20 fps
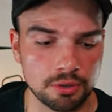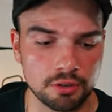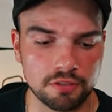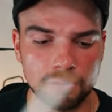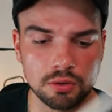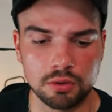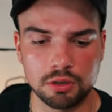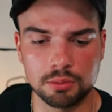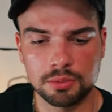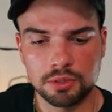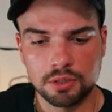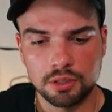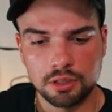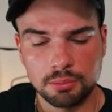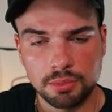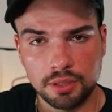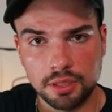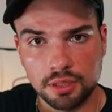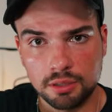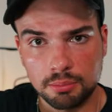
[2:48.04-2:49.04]
fulcrum's going
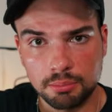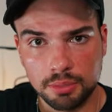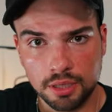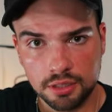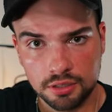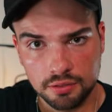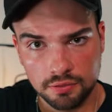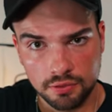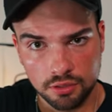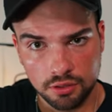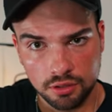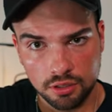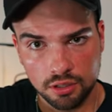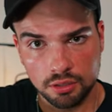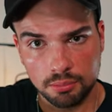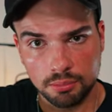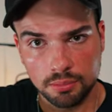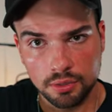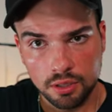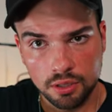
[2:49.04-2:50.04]
to be at the base of your
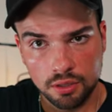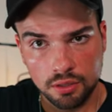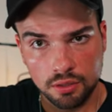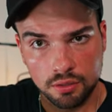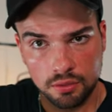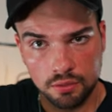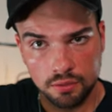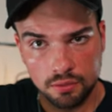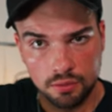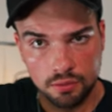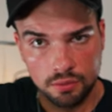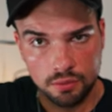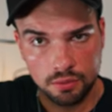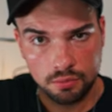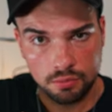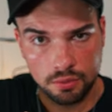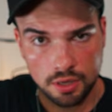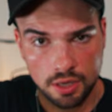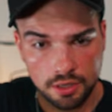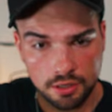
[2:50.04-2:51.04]
thumb
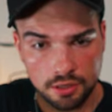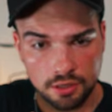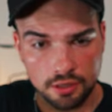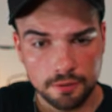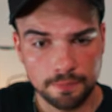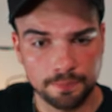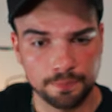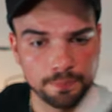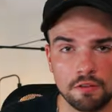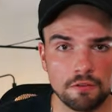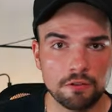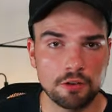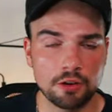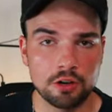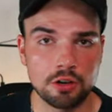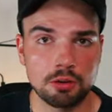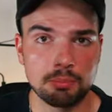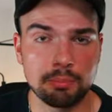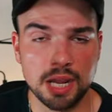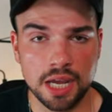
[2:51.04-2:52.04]
right here.
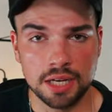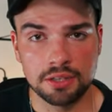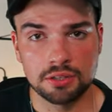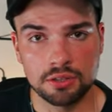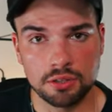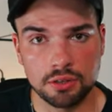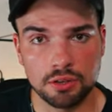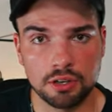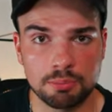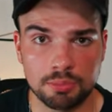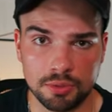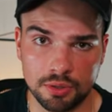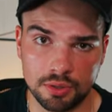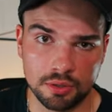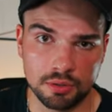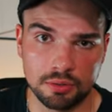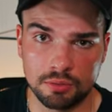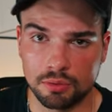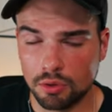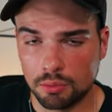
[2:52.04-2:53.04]
For matched grip
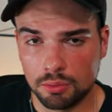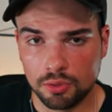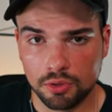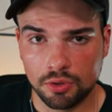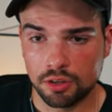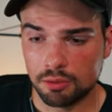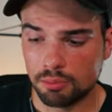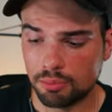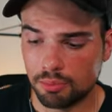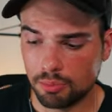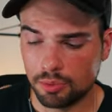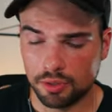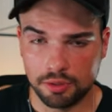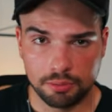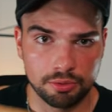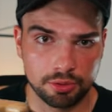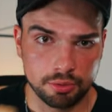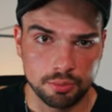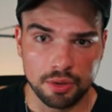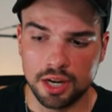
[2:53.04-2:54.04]
or normal grip
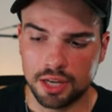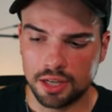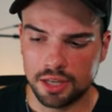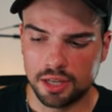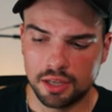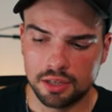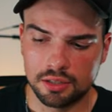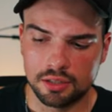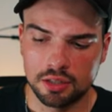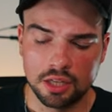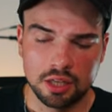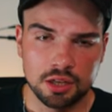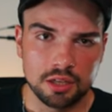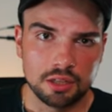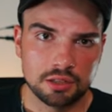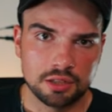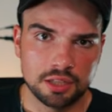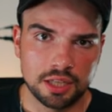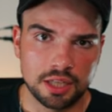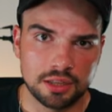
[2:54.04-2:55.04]
with the right hand,
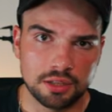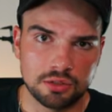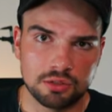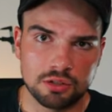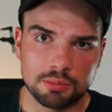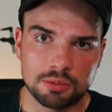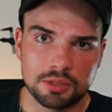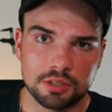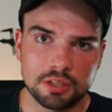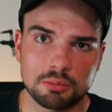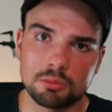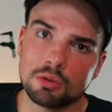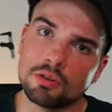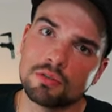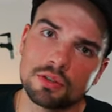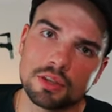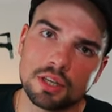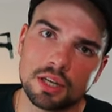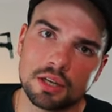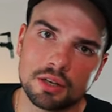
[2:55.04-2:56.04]
to get the drumstick to move
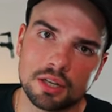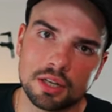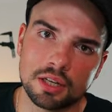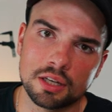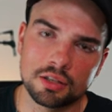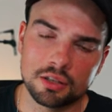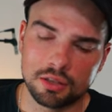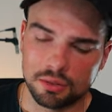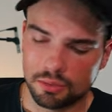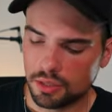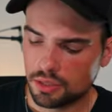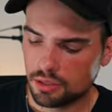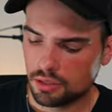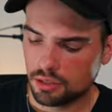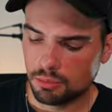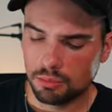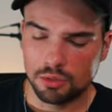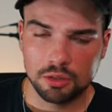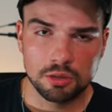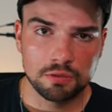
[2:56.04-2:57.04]
without getting your wrist
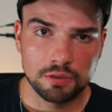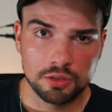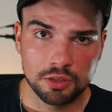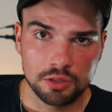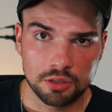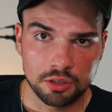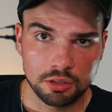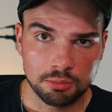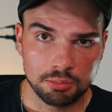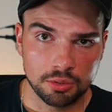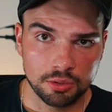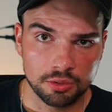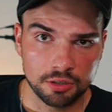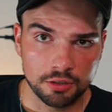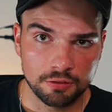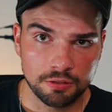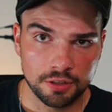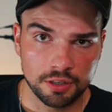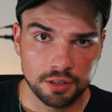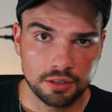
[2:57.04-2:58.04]
to move, you're just going to pull
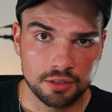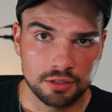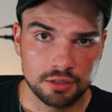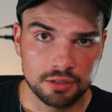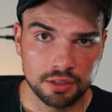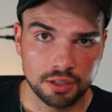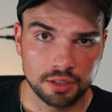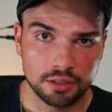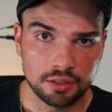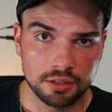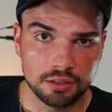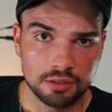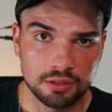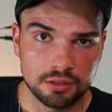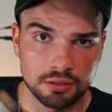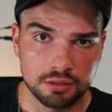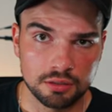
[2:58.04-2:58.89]
your fingers like this.